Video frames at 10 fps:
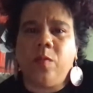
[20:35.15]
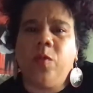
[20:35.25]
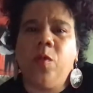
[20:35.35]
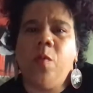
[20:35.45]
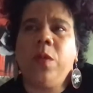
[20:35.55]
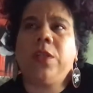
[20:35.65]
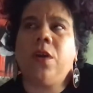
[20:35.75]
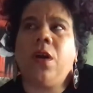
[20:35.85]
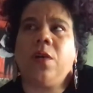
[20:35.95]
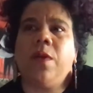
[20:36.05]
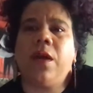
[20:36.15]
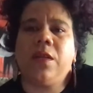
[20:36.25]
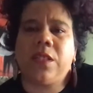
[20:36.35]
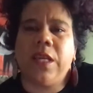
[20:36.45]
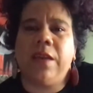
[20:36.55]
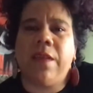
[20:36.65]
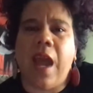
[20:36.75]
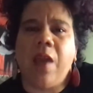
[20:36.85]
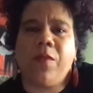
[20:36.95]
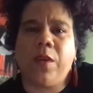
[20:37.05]
But when we talk about enslaved
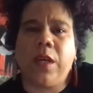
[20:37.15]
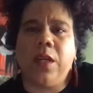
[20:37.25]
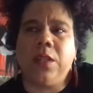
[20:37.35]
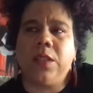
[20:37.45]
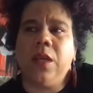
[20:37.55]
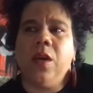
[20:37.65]
Africans,